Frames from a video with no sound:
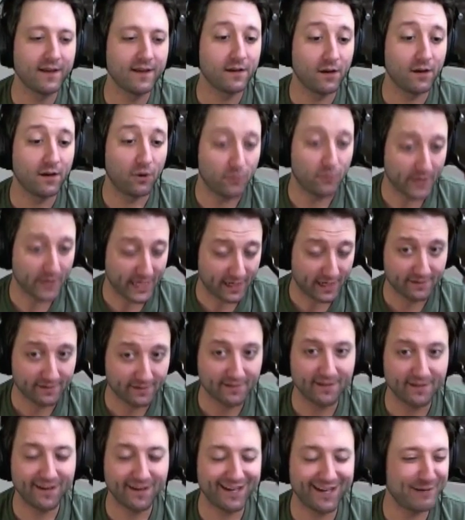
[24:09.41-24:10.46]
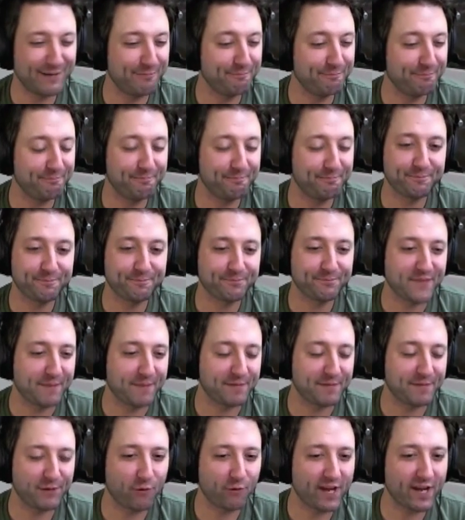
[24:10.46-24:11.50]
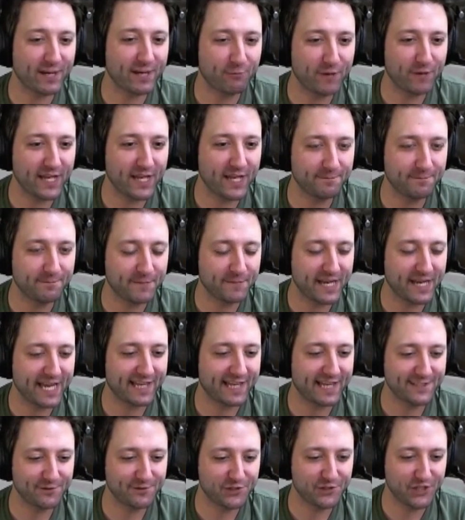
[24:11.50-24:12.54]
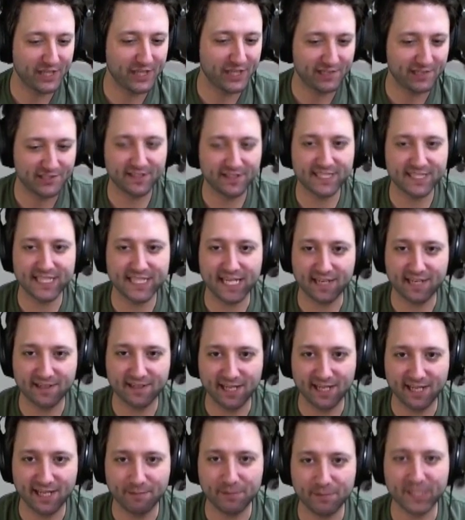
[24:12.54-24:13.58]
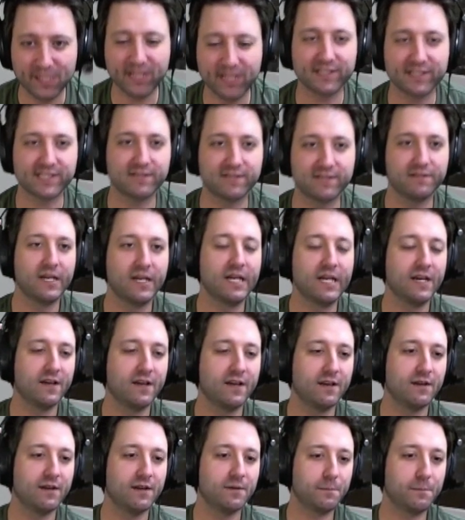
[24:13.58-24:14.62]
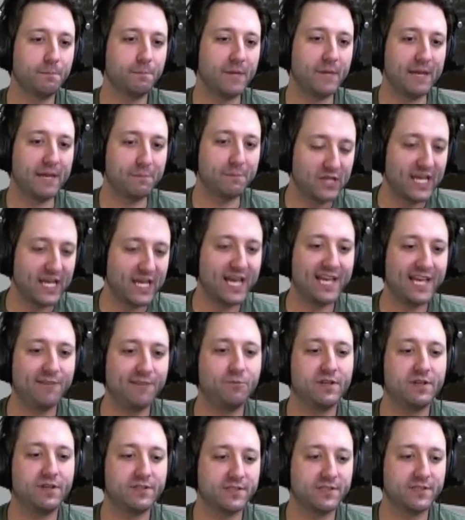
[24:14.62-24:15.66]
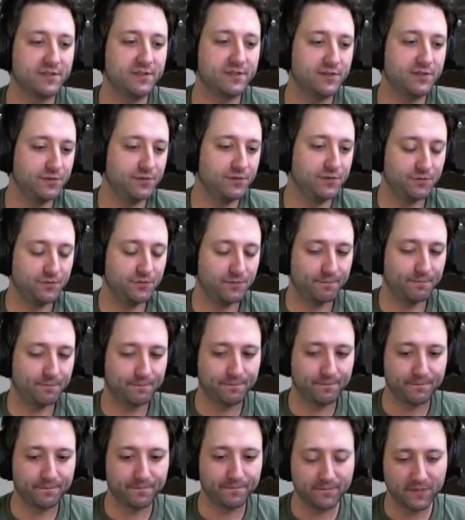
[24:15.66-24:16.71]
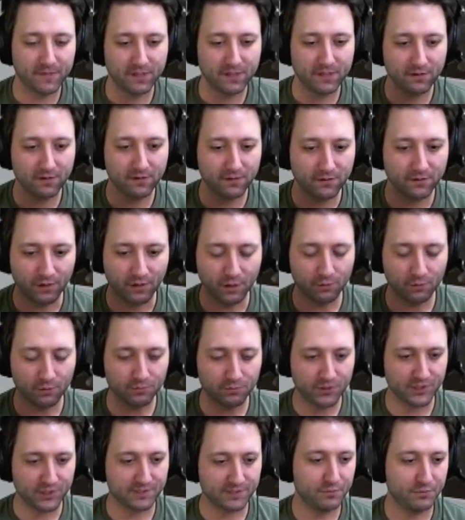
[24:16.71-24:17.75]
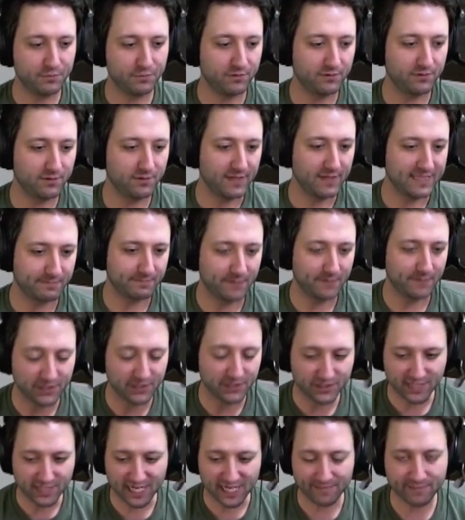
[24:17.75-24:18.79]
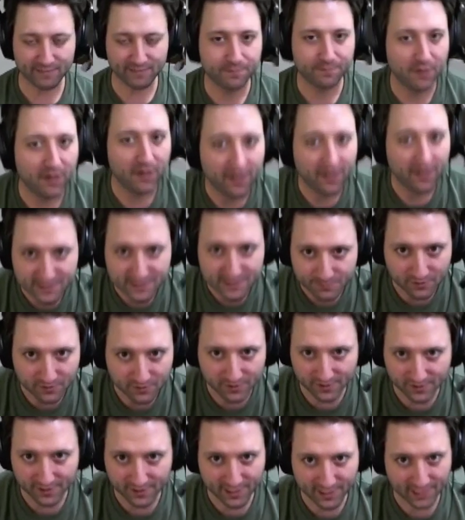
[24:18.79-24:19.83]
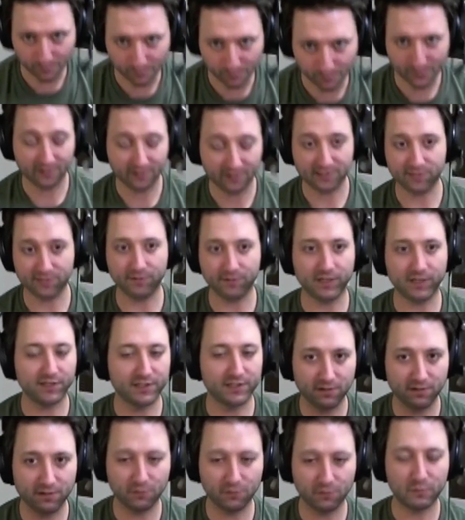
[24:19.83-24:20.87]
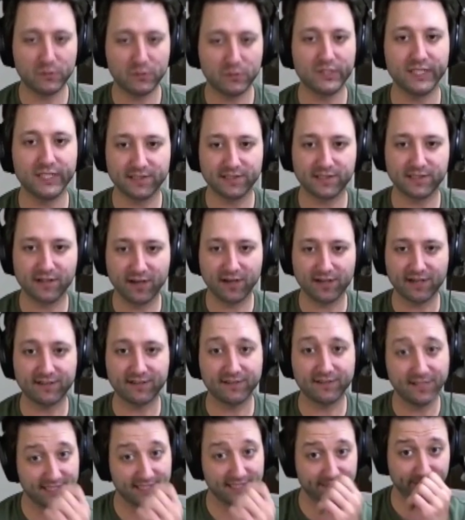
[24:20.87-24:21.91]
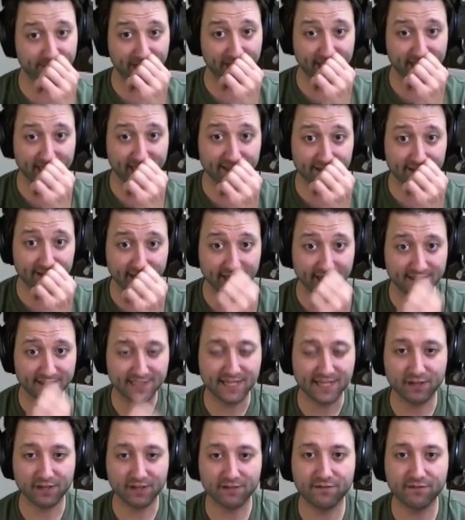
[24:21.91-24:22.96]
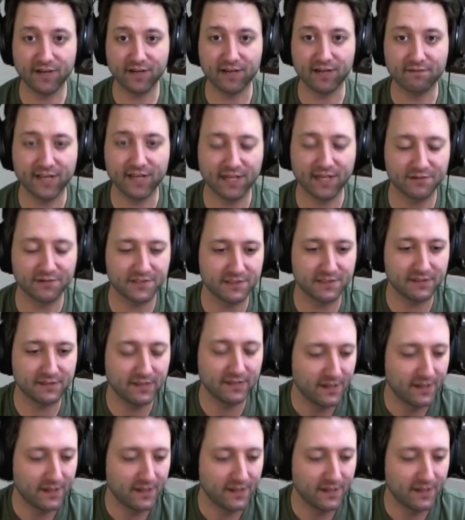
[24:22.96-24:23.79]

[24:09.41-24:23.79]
Oh yeah. I mean, right away, my attitude changed on the second day, because my plan was to, you know, just put as much time as possible into the campaign so we could just, oh please God, let us make that 75,000.